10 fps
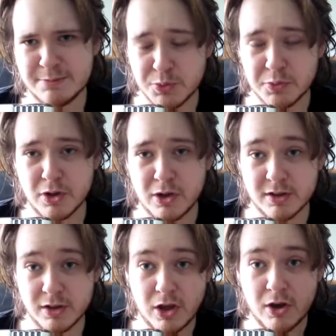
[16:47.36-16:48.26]
you
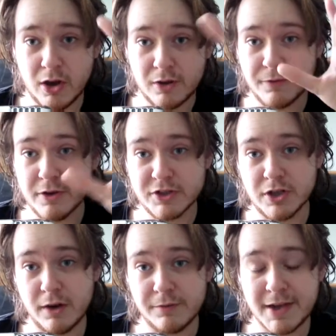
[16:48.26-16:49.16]
unlock the lock-on version
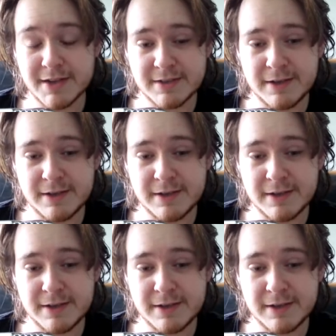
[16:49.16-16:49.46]
of that.